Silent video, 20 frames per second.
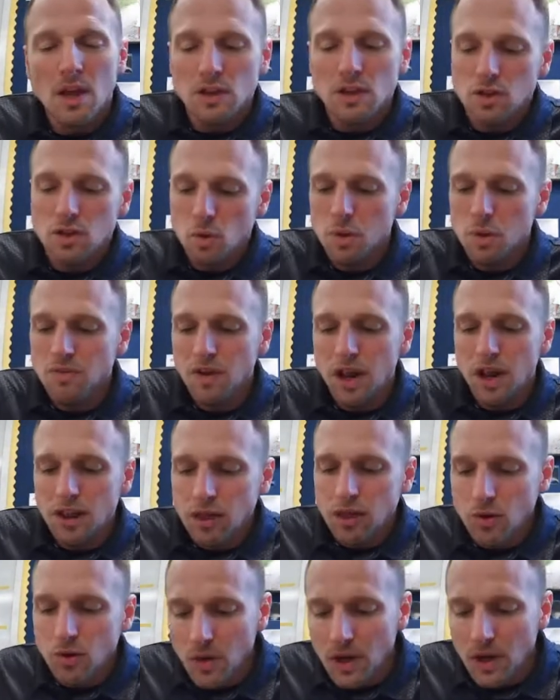So we've
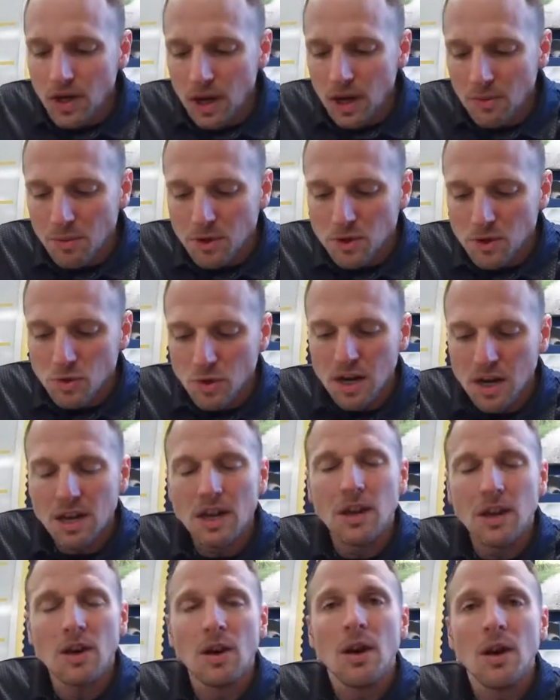got 3 numbers right
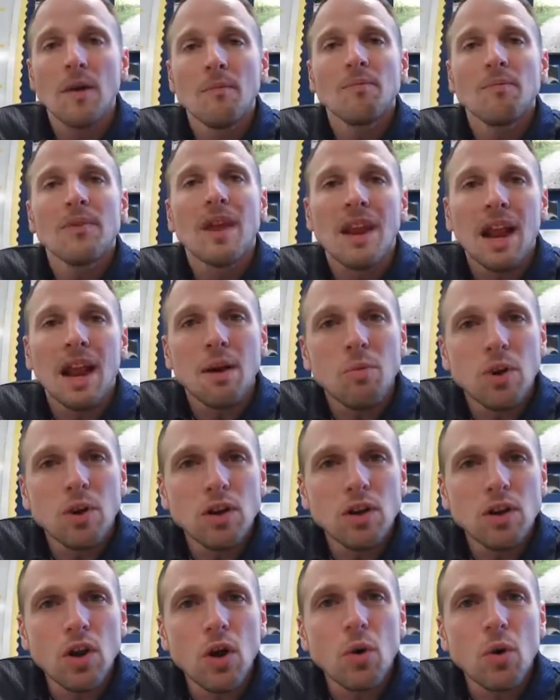here, and I want
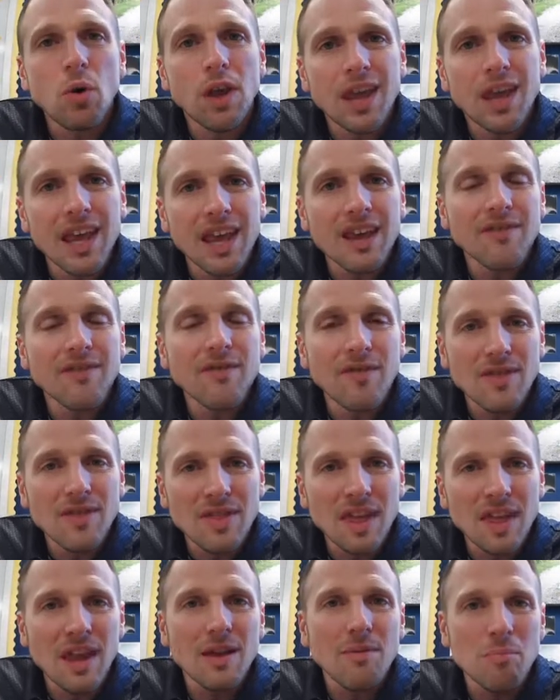to know if
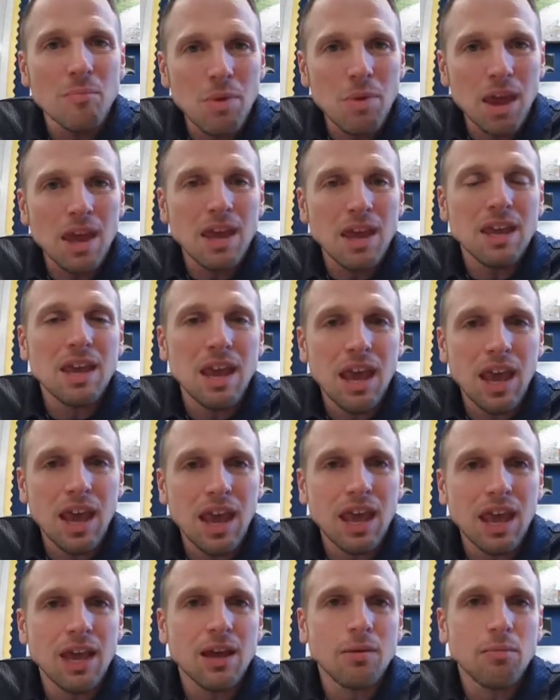they make
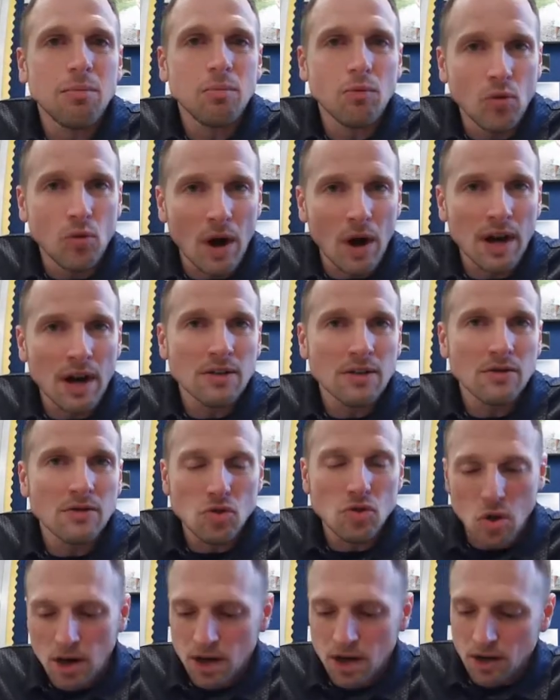a right
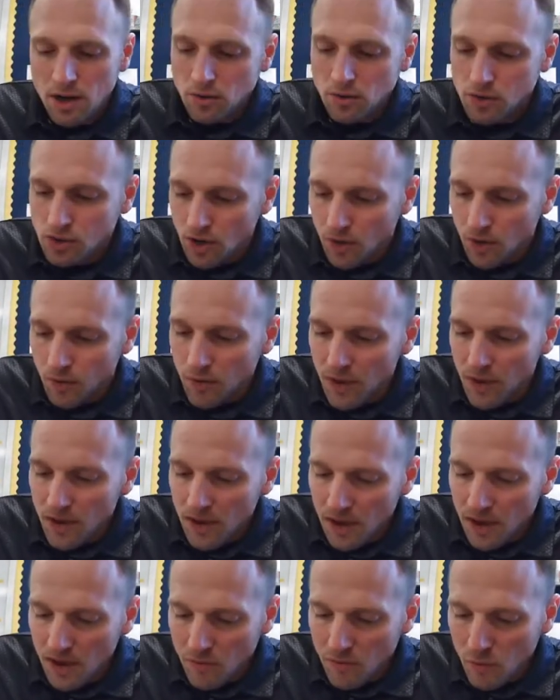triangle. So
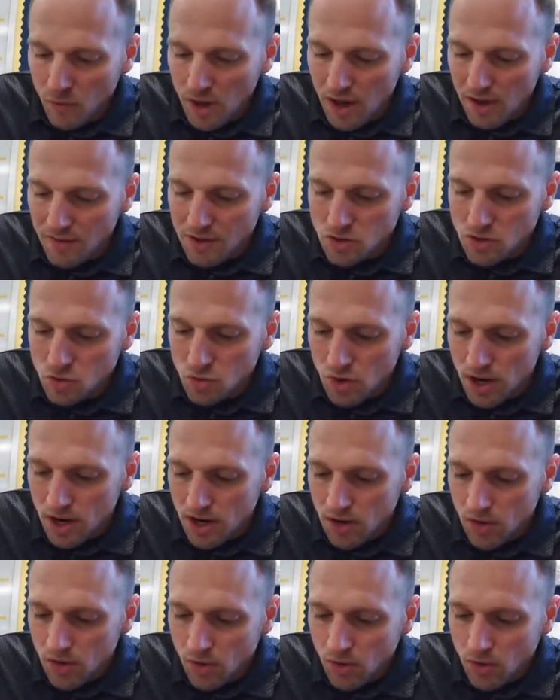if we have a
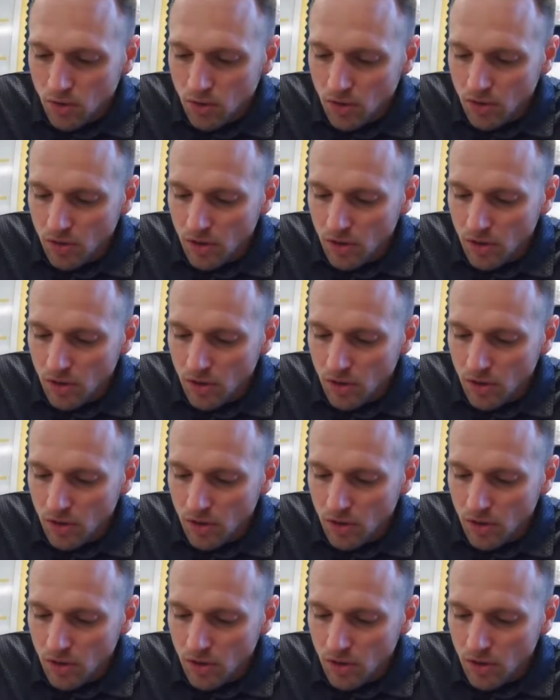triangle